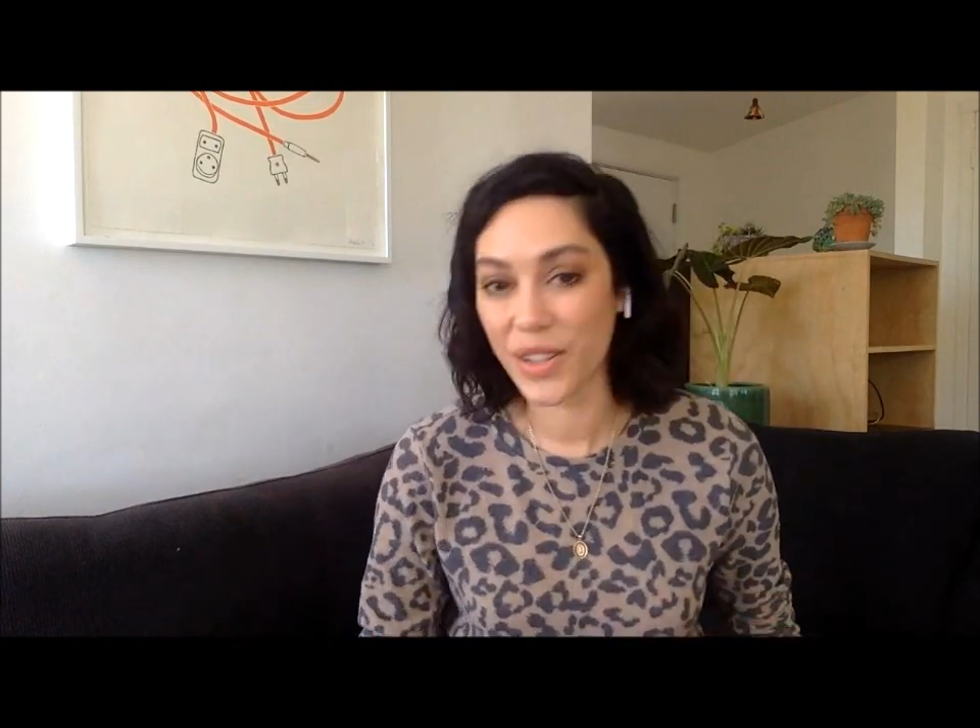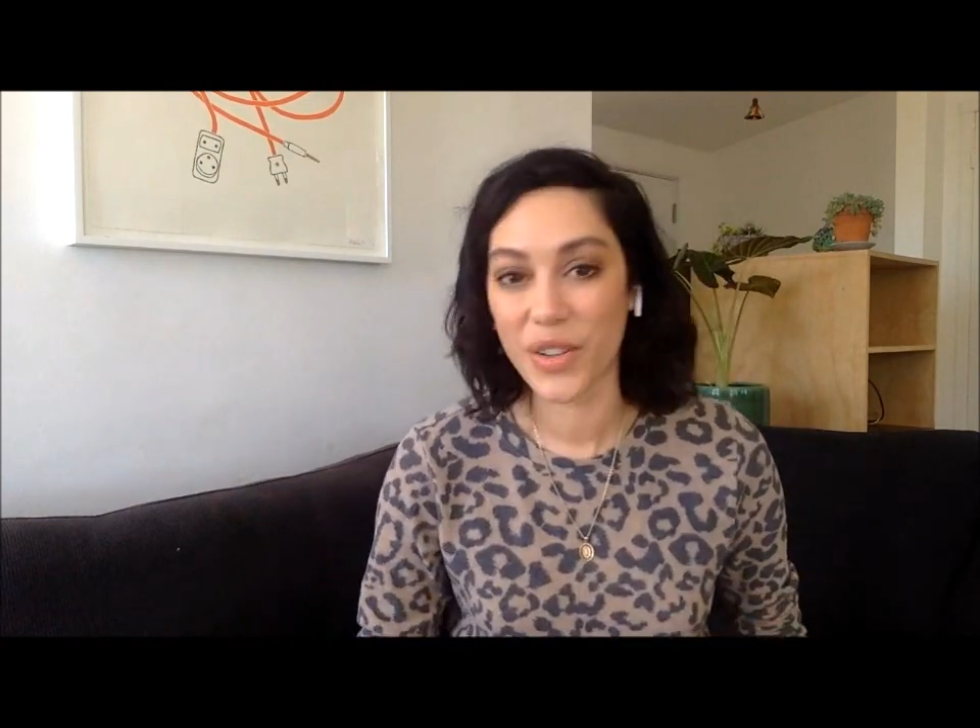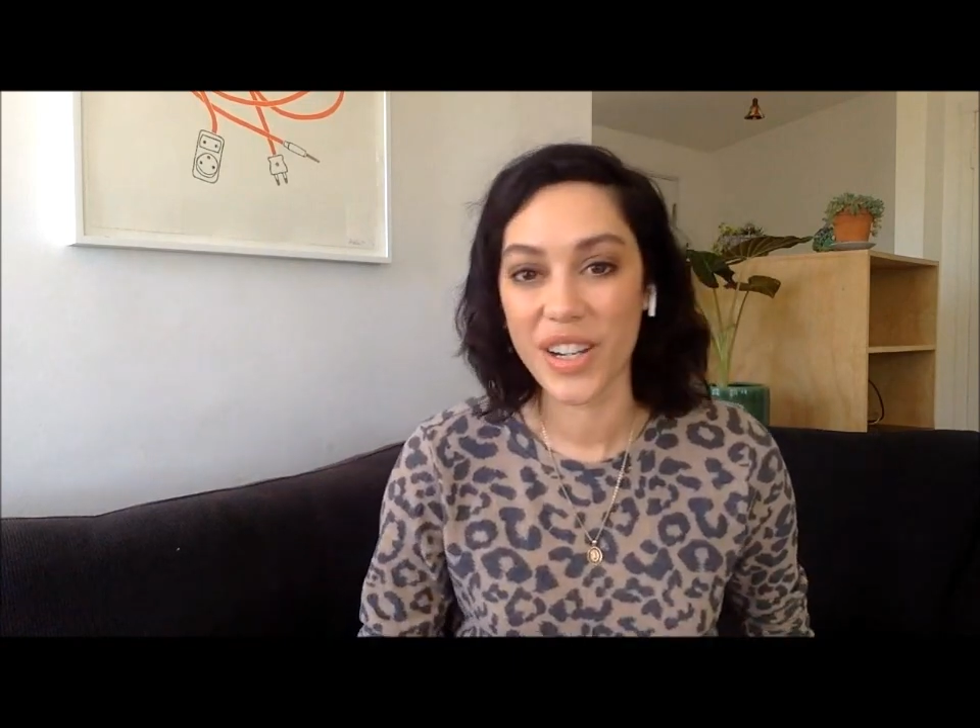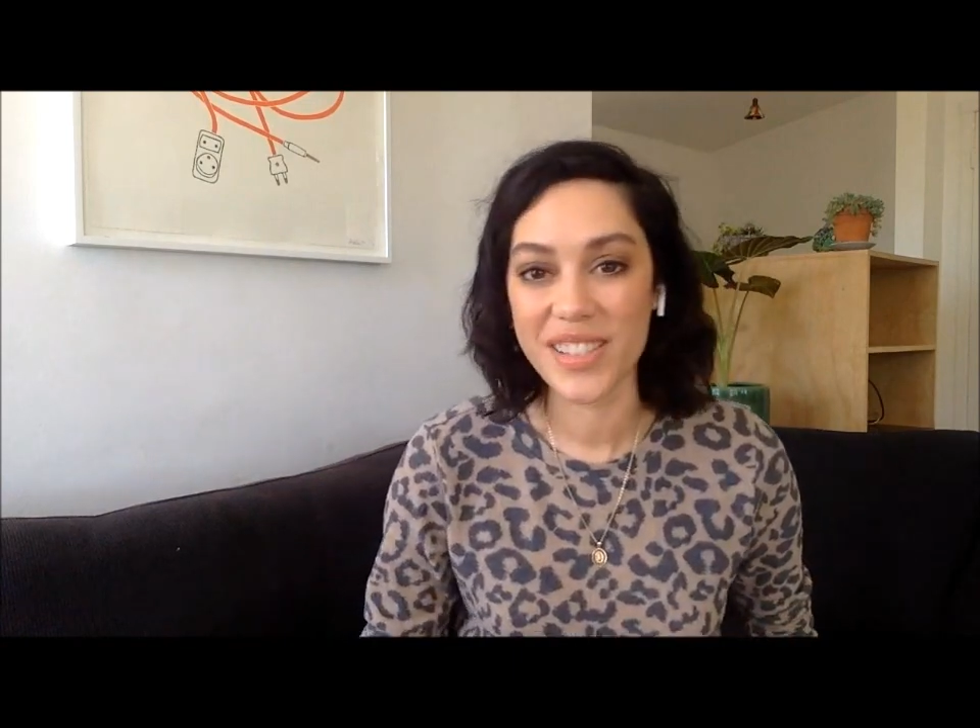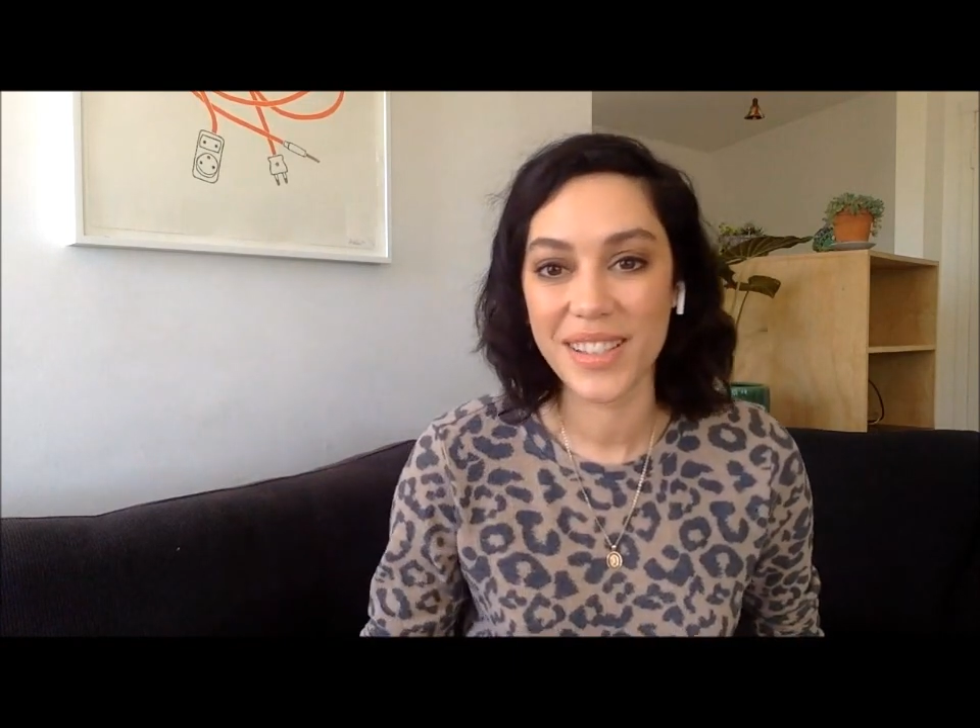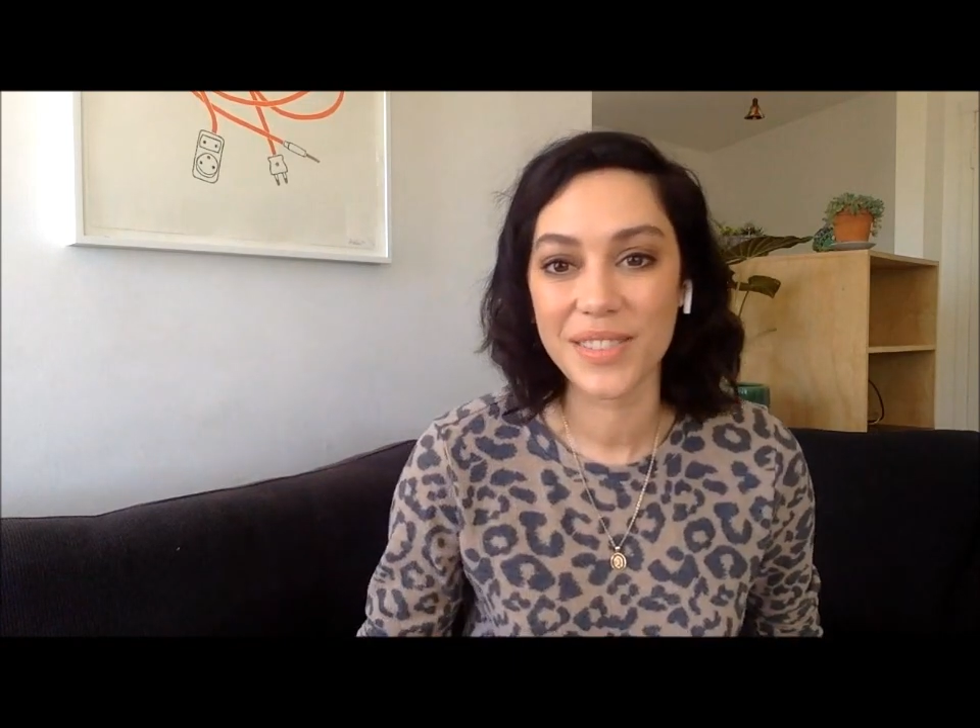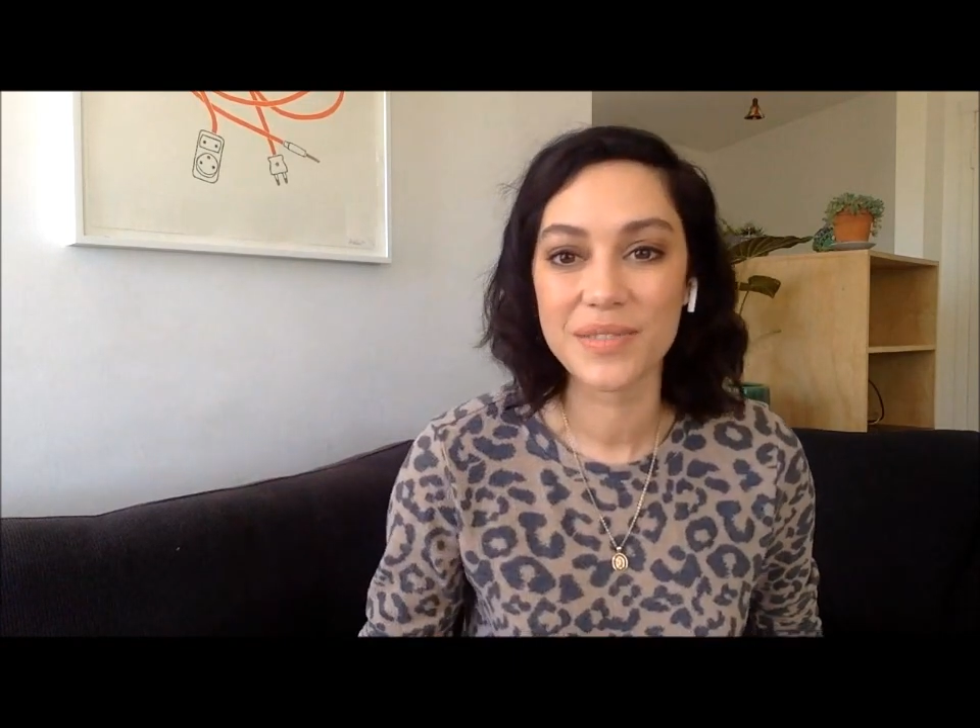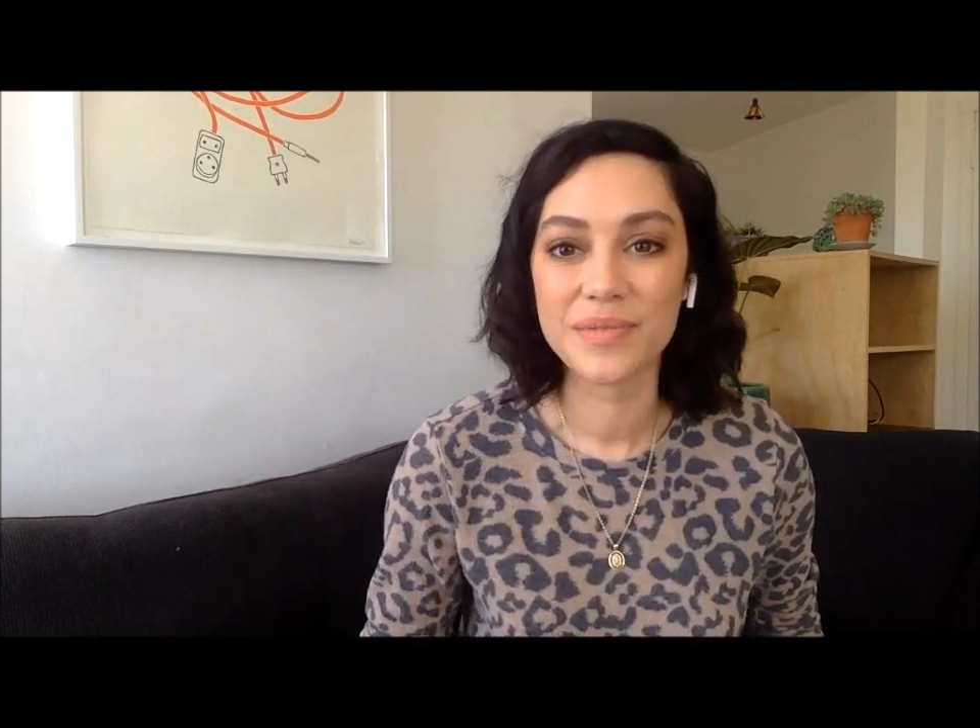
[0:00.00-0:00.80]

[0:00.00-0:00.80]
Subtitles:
the crazy.